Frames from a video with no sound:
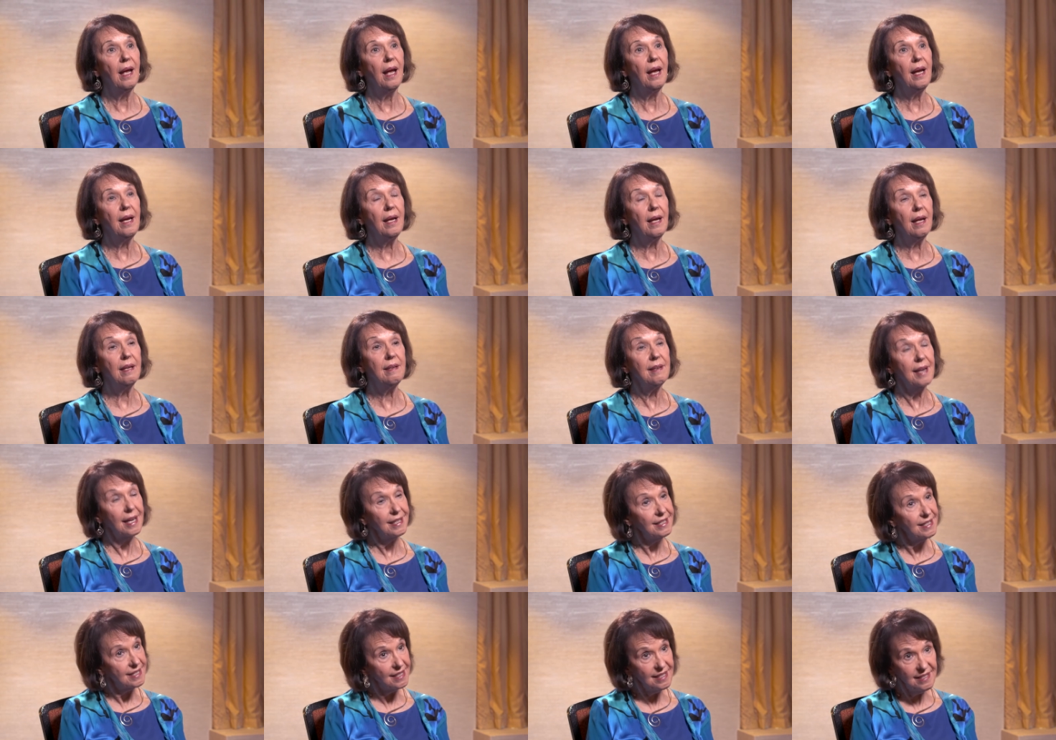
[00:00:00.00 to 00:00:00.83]
In
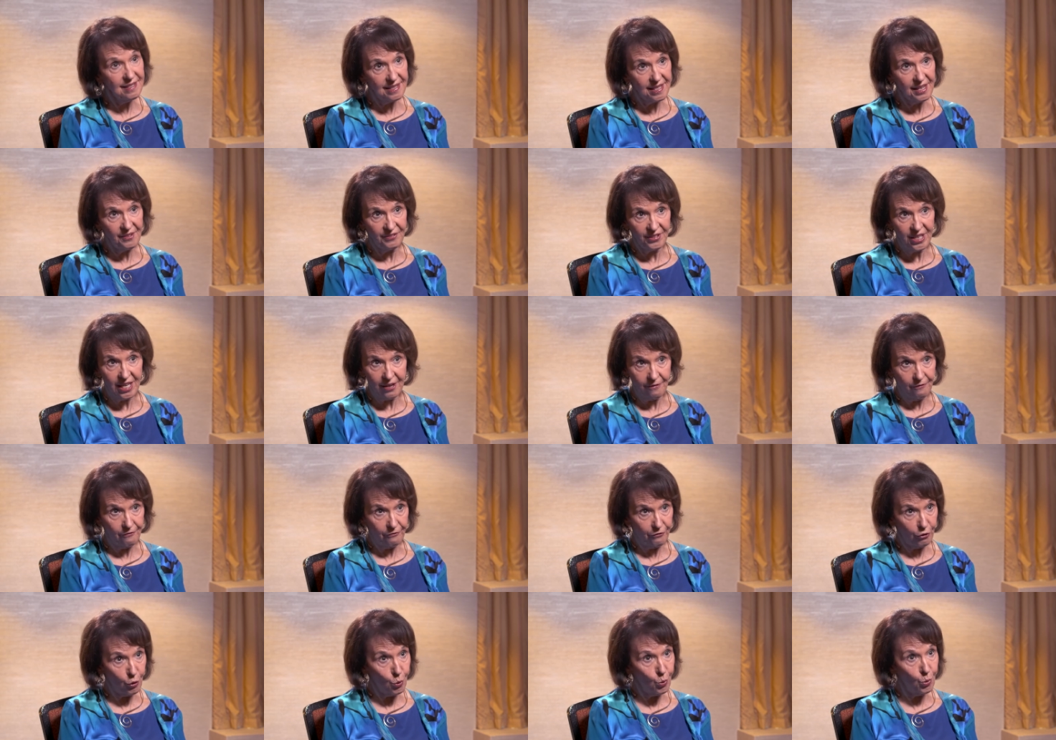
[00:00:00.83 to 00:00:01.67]

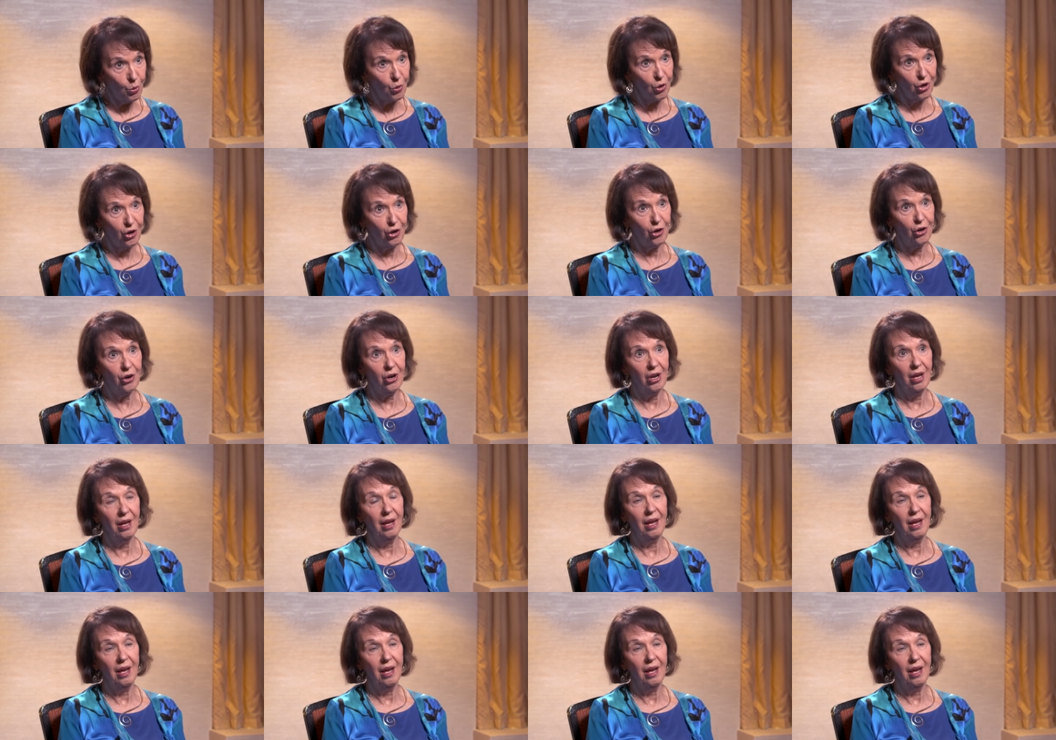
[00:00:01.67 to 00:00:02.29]
1974,